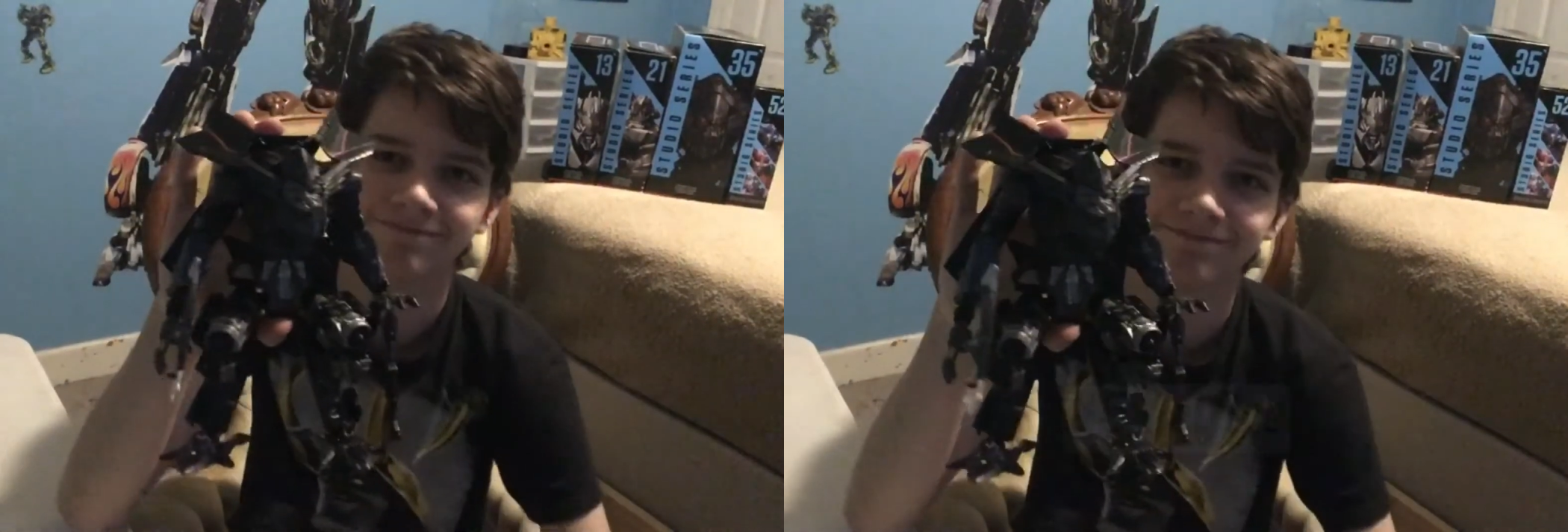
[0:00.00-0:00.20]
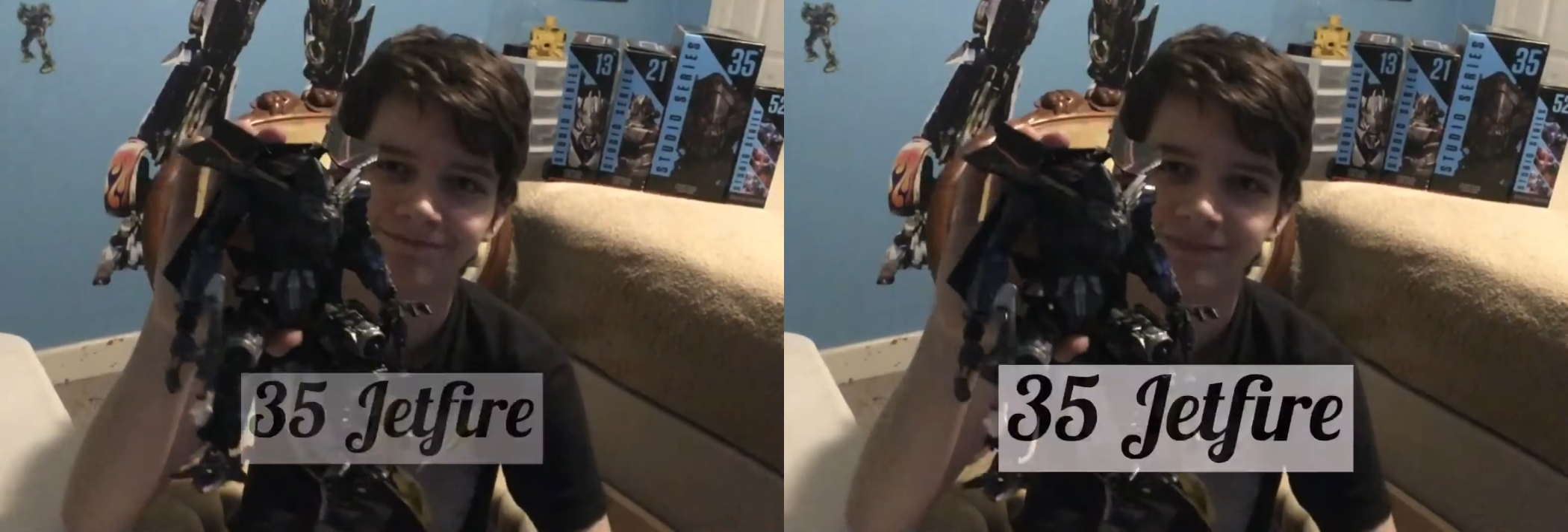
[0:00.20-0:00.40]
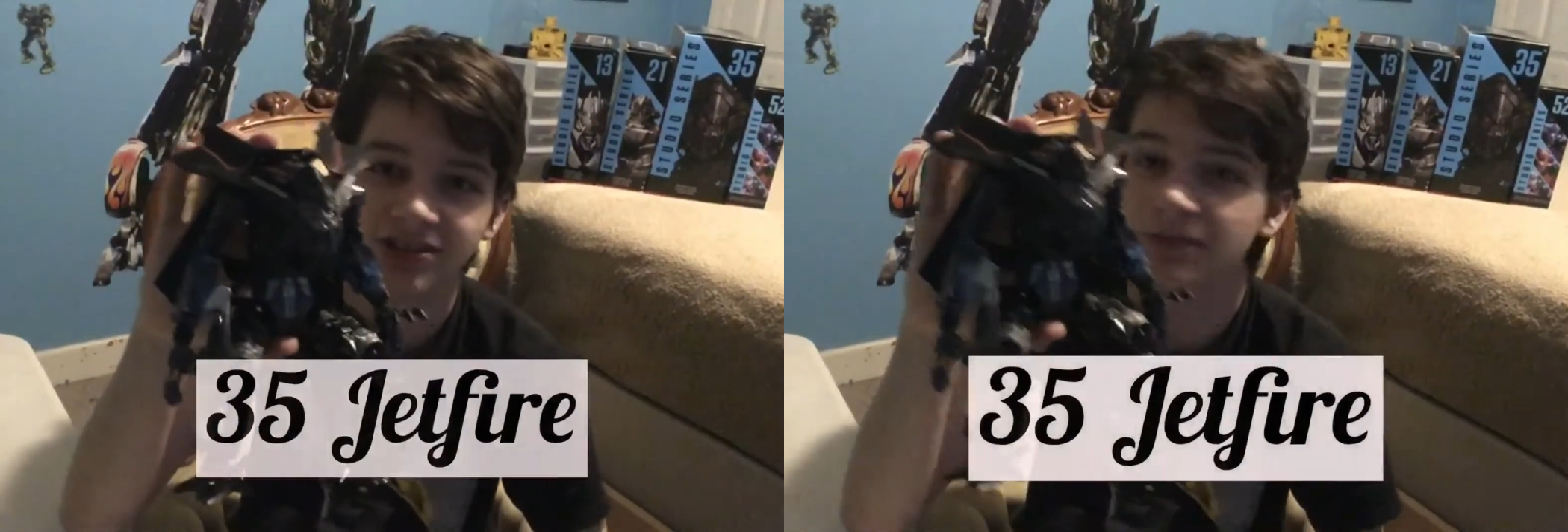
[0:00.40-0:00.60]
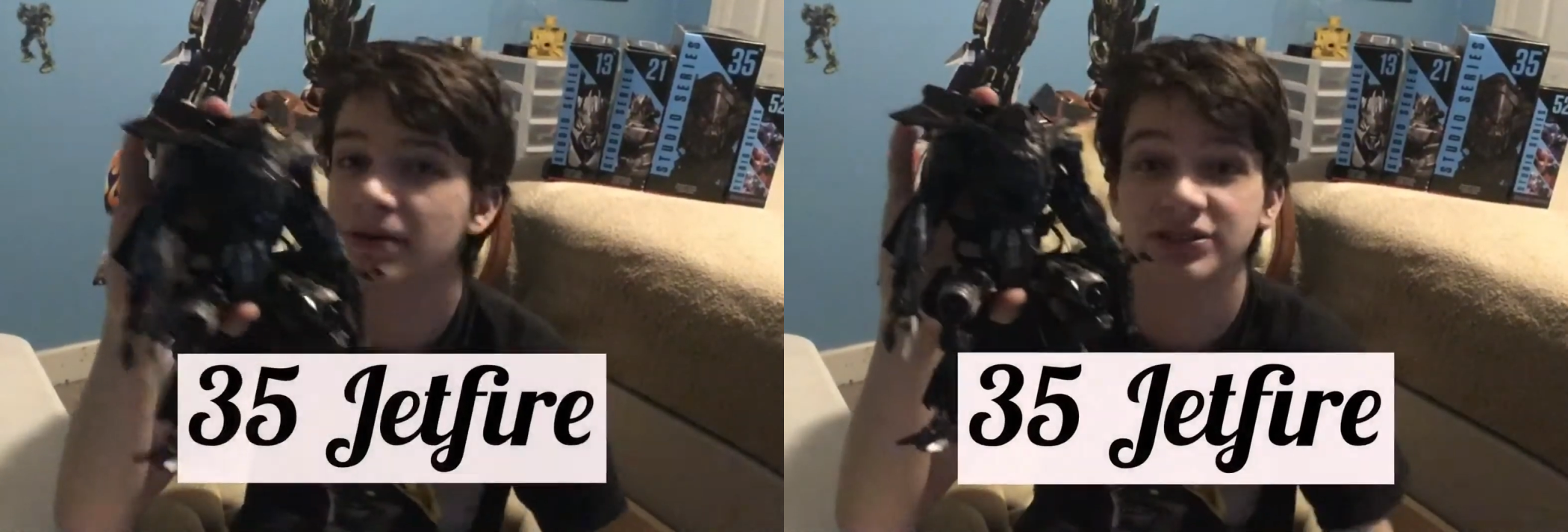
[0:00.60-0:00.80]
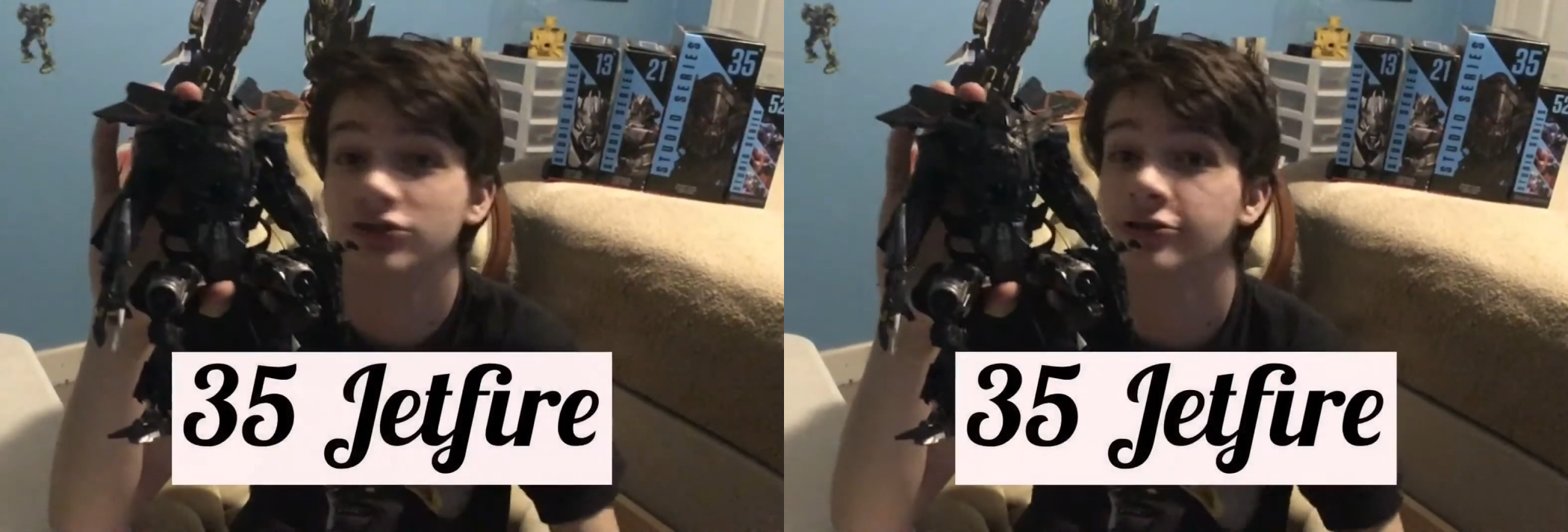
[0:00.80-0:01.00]
This is the
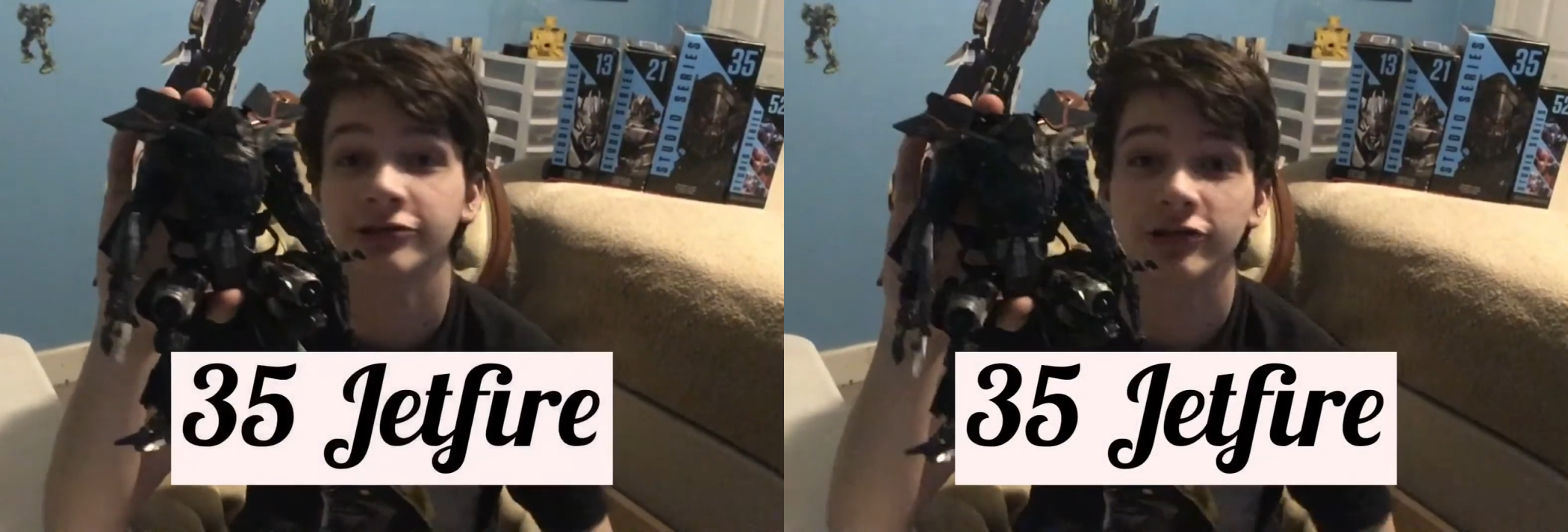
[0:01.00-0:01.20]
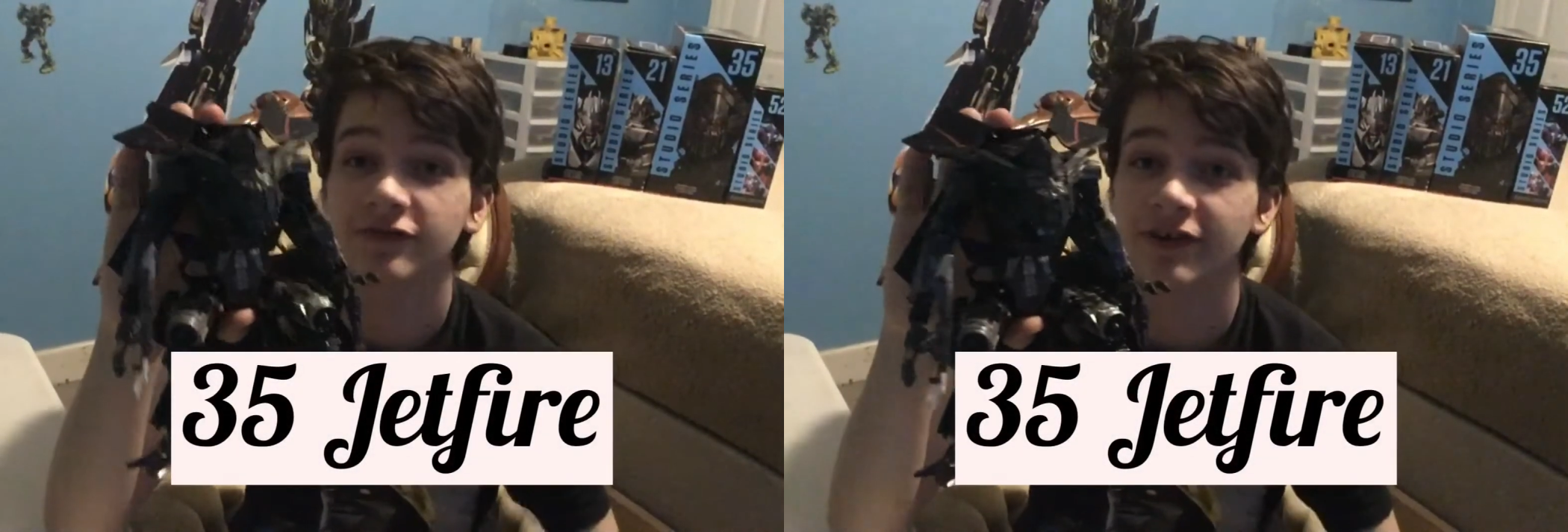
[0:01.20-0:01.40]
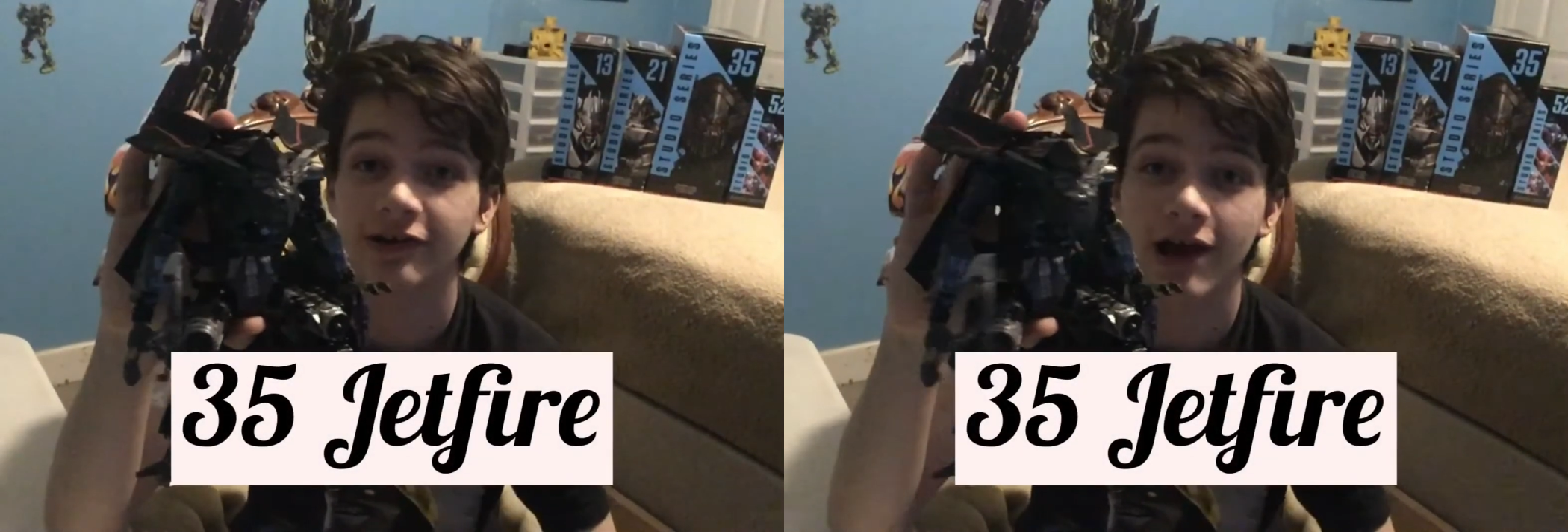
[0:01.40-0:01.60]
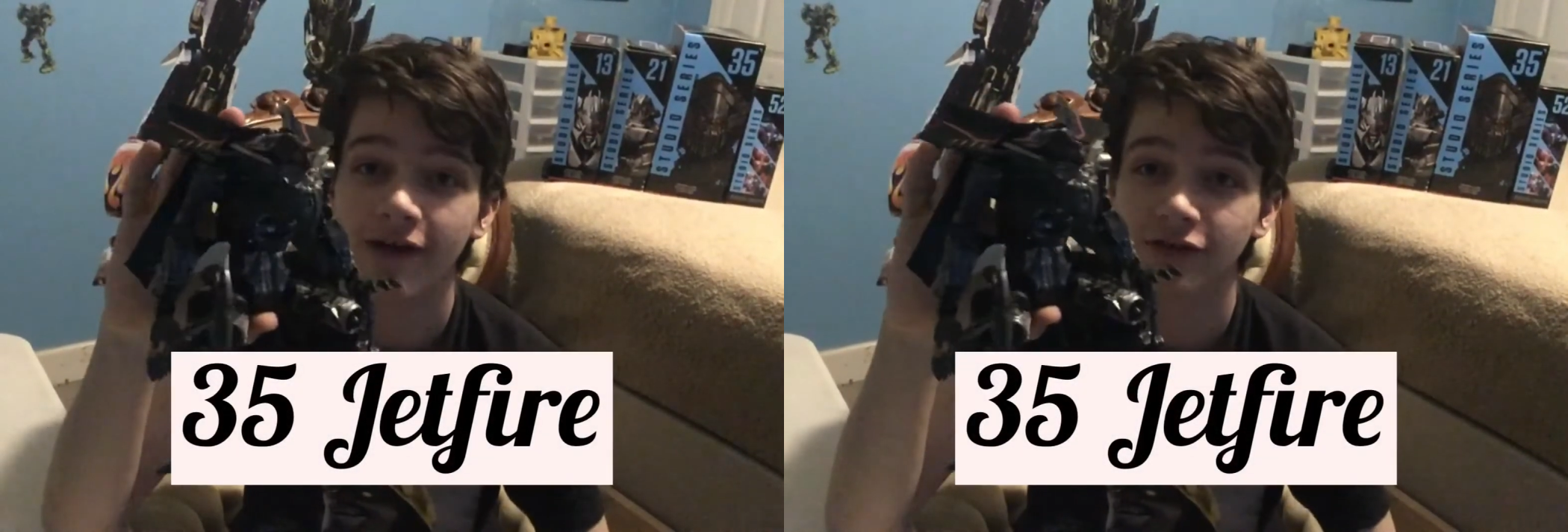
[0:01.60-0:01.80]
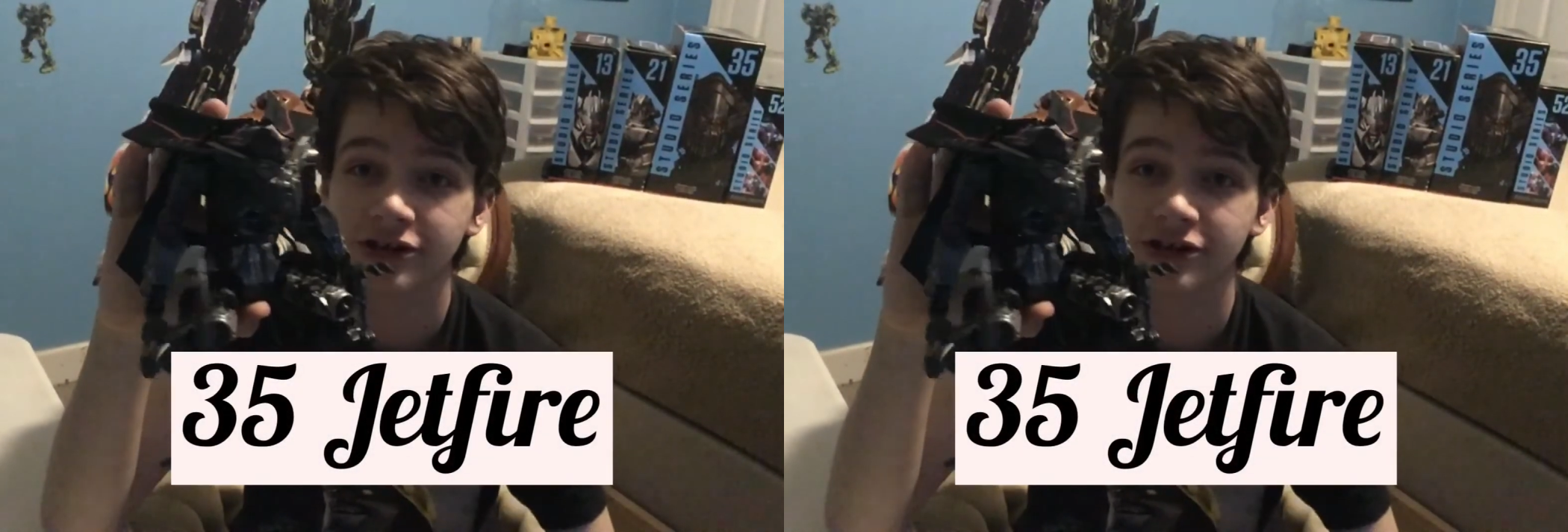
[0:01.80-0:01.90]
best Studio Series figure ever.